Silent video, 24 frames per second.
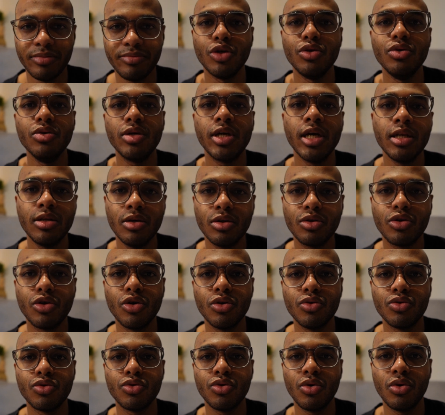You cannot
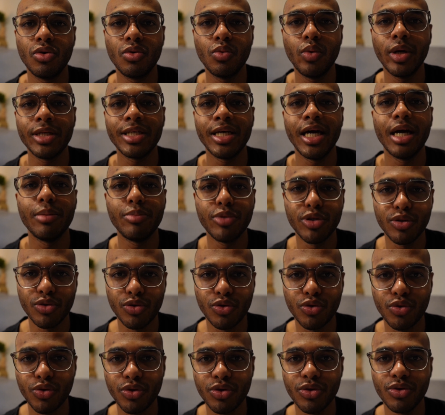control what happens
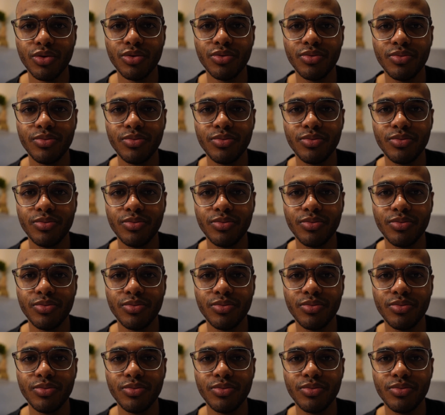to you,